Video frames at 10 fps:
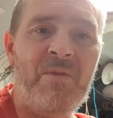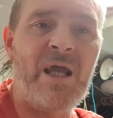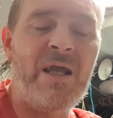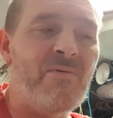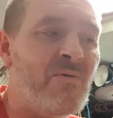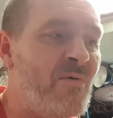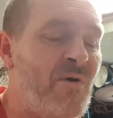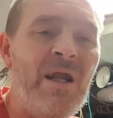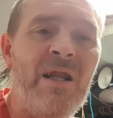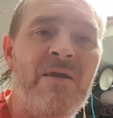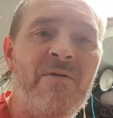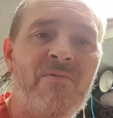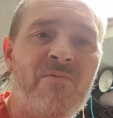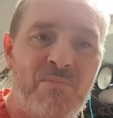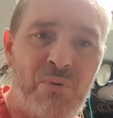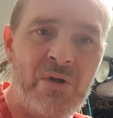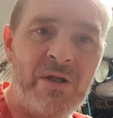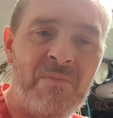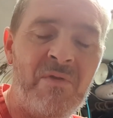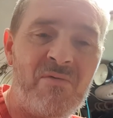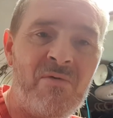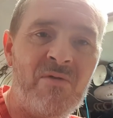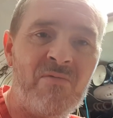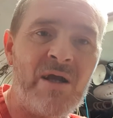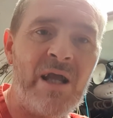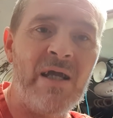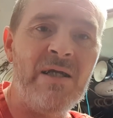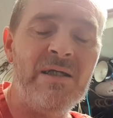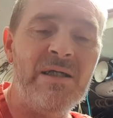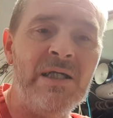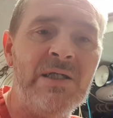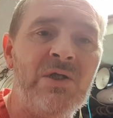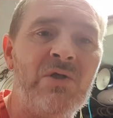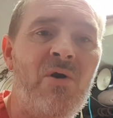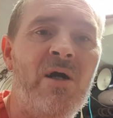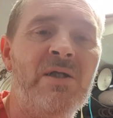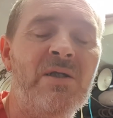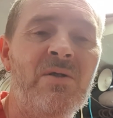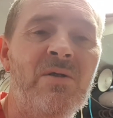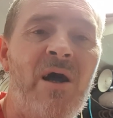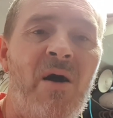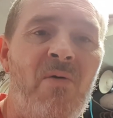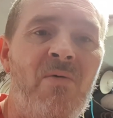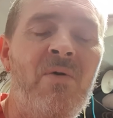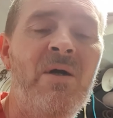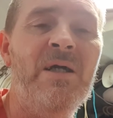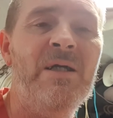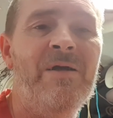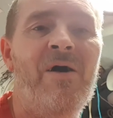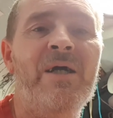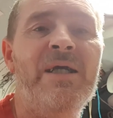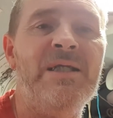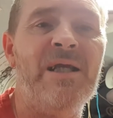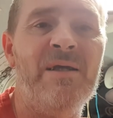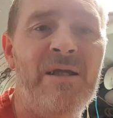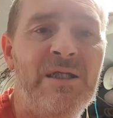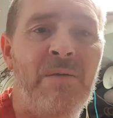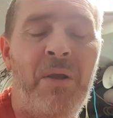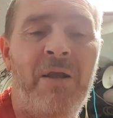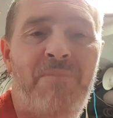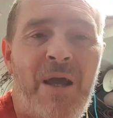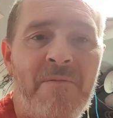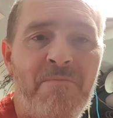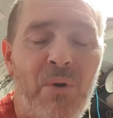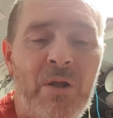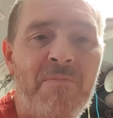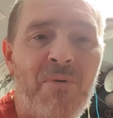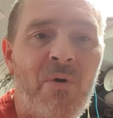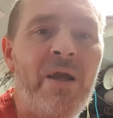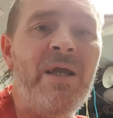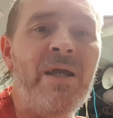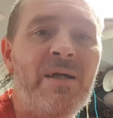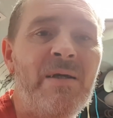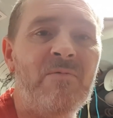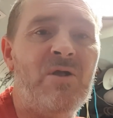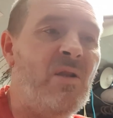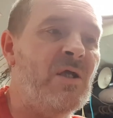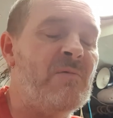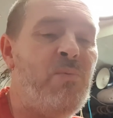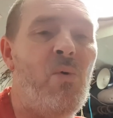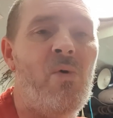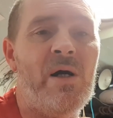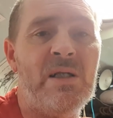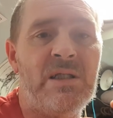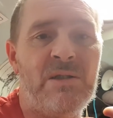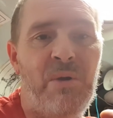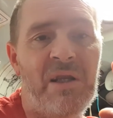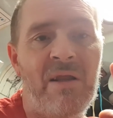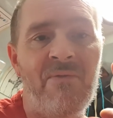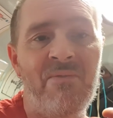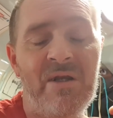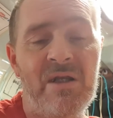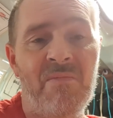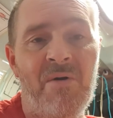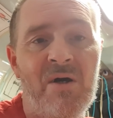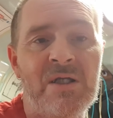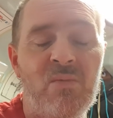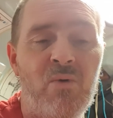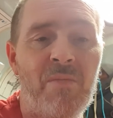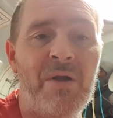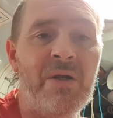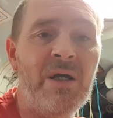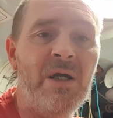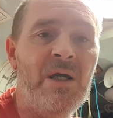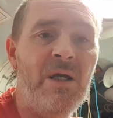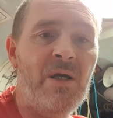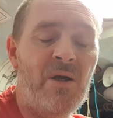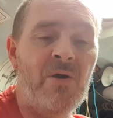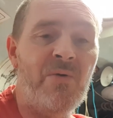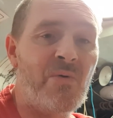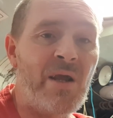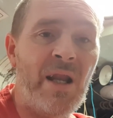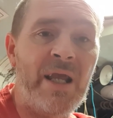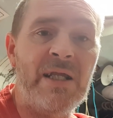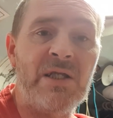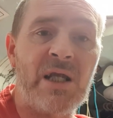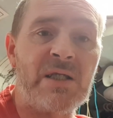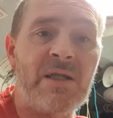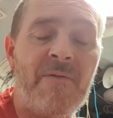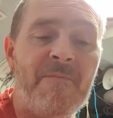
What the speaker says: They really put him through the ringer and tried to do the whole, he's a big bad bully boy, to this poor unsuspecting victimised woman who really just